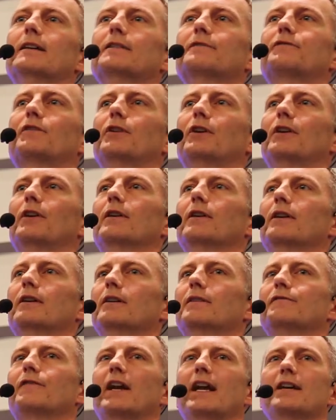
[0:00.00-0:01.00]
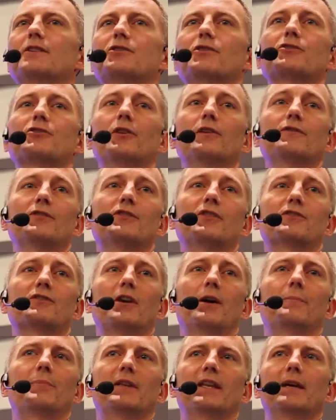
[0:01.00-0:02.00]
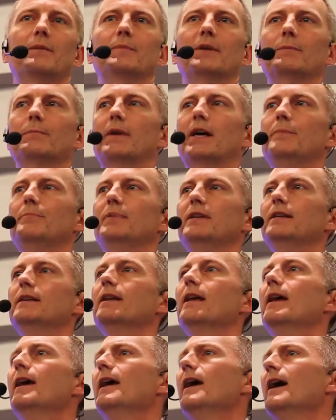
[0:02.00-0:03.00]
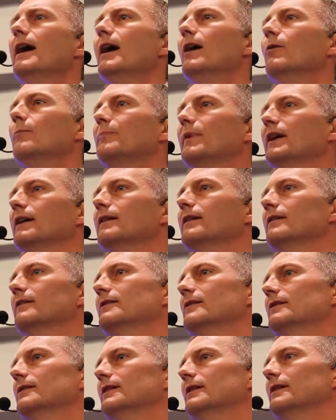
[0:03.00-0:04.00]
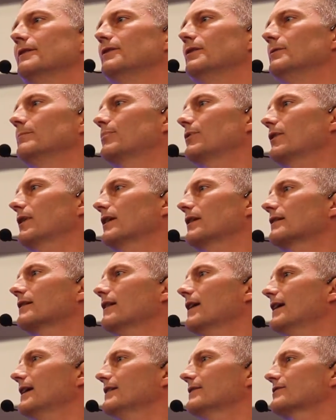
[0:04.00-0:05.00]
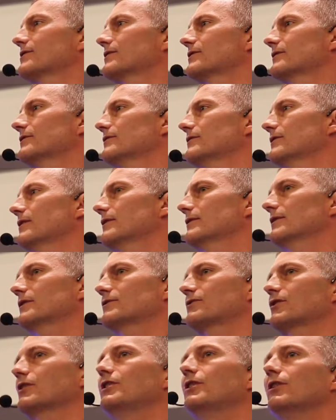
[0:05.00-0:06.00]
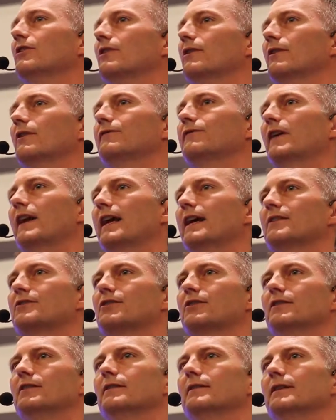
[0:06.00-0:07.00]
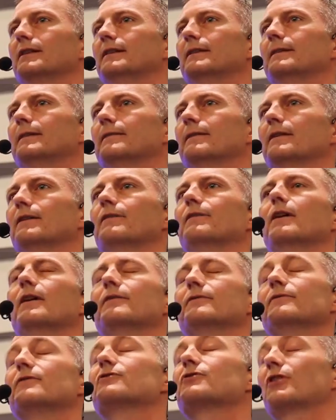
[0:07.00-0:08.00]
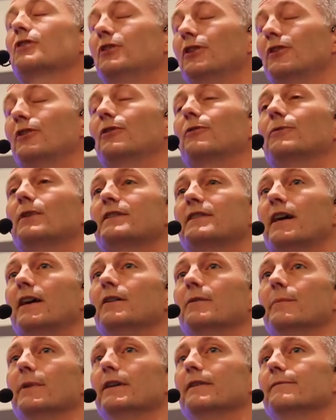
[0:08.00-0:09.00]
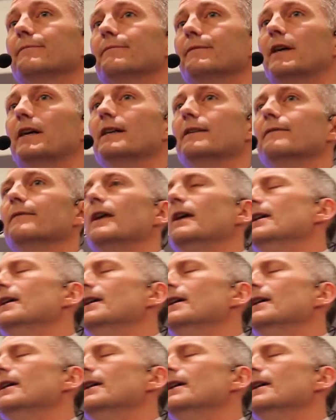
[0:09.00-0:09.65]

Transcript: For a financial services company, that might mean helping their clients secure a financial, secure retirement, right?